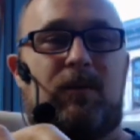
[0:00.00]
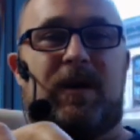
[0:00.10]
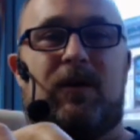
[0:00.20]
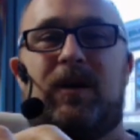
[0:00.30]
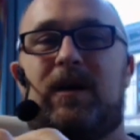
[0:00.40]

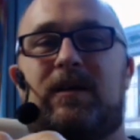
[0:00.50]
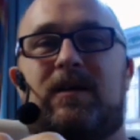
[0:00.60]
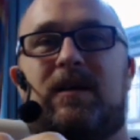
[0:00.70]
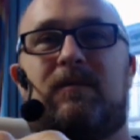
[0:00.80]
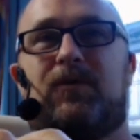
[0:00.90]
period
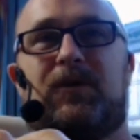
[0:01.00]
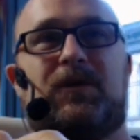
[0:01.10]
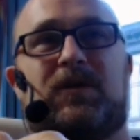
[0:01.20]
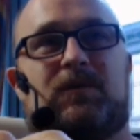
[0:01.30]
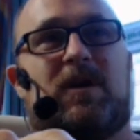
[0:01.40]
can
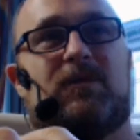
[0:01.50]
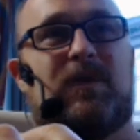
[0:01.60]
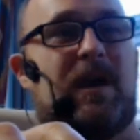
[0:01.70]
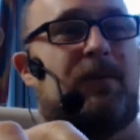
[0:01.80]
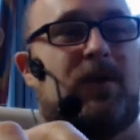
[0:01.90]
produce as much
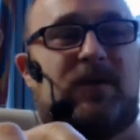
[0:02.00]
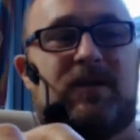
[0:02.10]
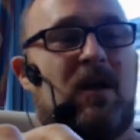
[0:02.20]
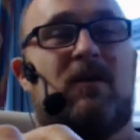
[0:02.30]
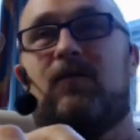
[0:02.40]
paper as
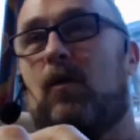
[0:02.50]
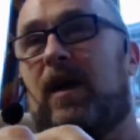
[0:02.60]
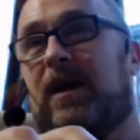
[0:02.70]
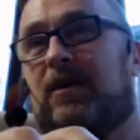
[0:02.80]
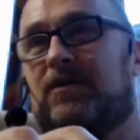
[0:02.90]
four
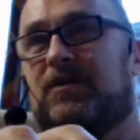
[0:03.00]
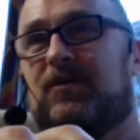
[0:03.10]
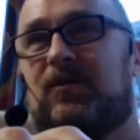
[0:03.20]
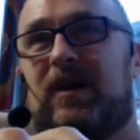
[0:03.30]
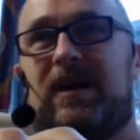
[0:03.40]
acres of
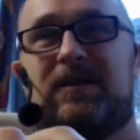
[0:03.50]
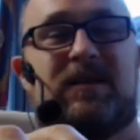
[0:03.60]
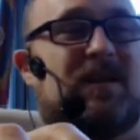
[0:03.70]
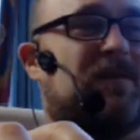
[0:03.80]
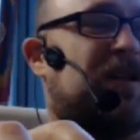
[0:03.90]
trees.
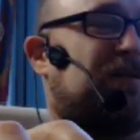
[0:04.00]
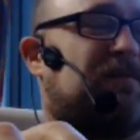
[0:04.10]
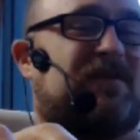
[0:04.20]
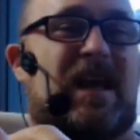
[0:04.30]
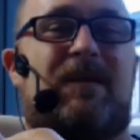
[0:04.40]
It's a much
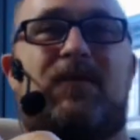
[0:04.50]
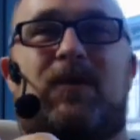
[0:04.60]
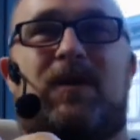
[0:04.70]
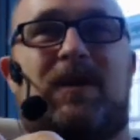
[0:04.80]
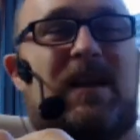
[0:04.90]
safer
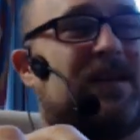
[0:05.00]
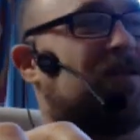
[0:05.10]
safer and less